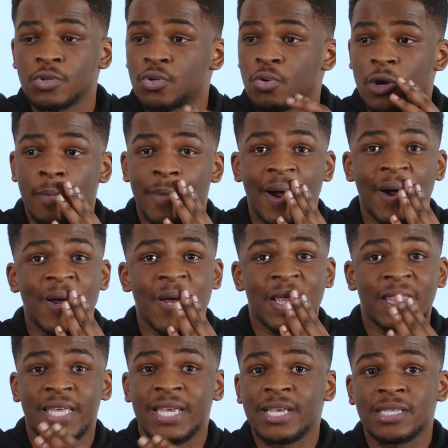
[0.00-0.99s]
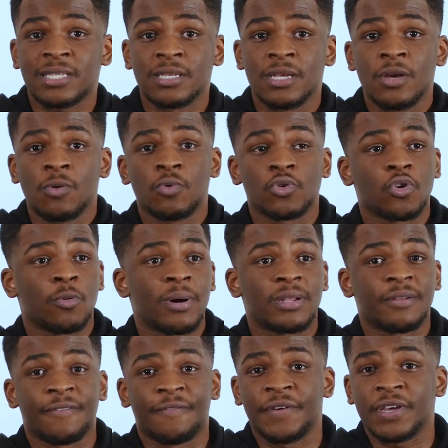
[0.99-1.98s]
will talk about this, we'll talk about
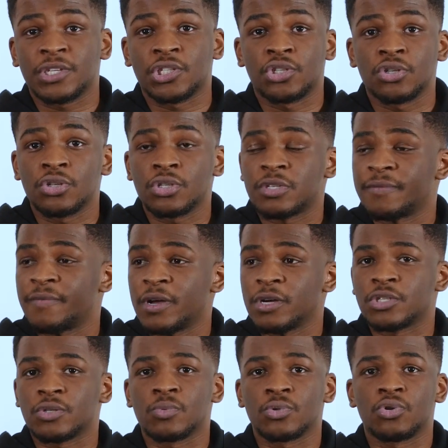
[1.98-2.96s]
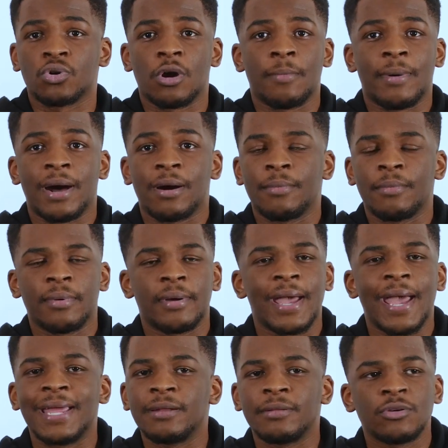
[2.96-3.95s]
the fixtures, Ferguson will talk about,
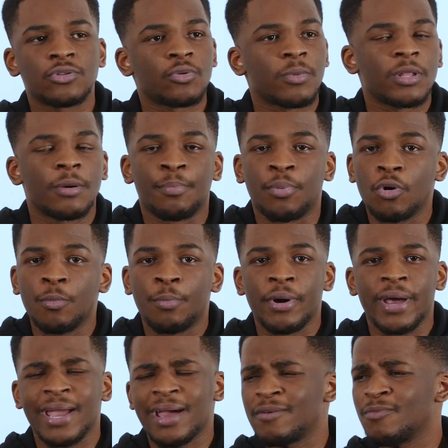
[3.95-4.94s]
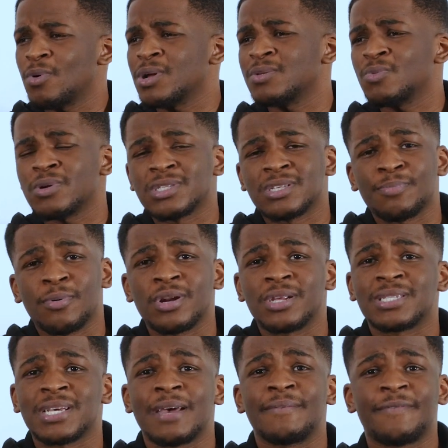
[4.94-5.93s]
and he'll talk about the ball boy. Once upon a
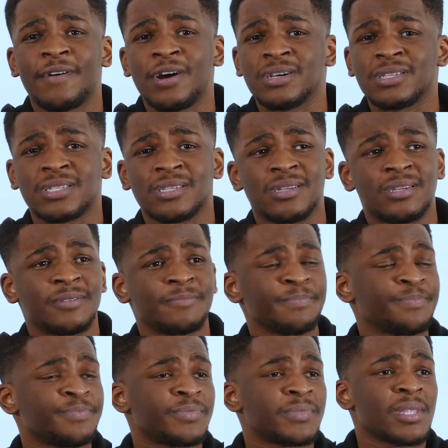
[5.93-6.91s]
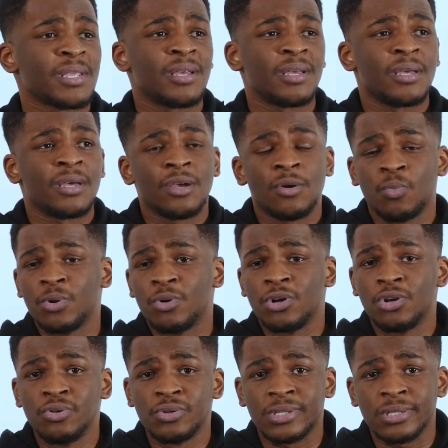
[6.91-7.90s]
time, Ferguson, we were
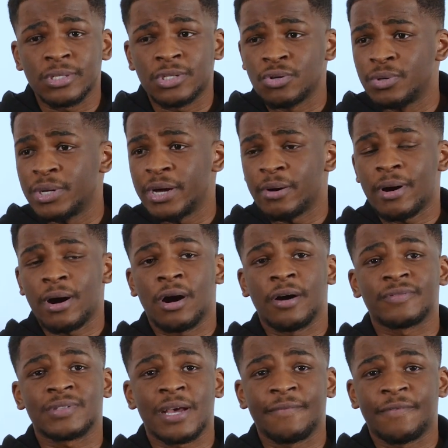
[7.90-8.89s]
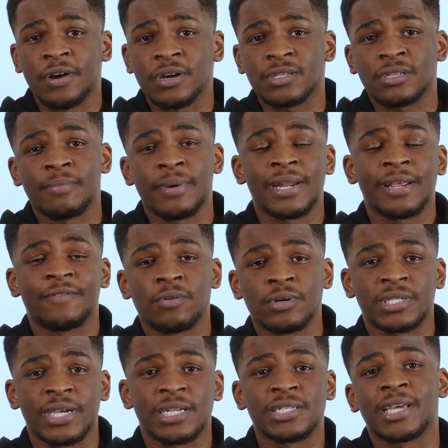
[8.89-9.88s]
losing 2-0 at halftime. Ferguson made everyone
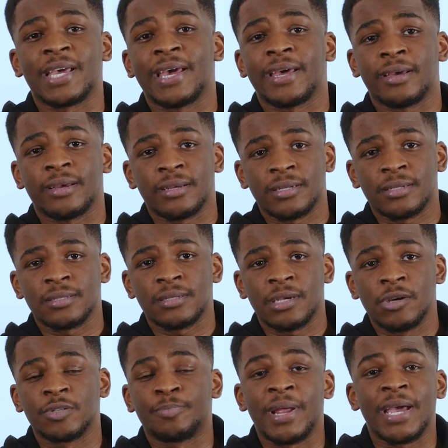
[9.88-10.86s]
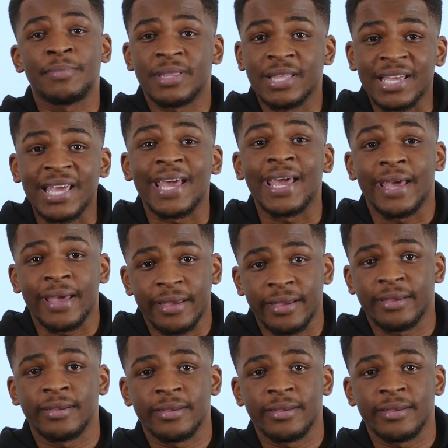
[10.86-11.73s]
change kit. he was blaming the kit.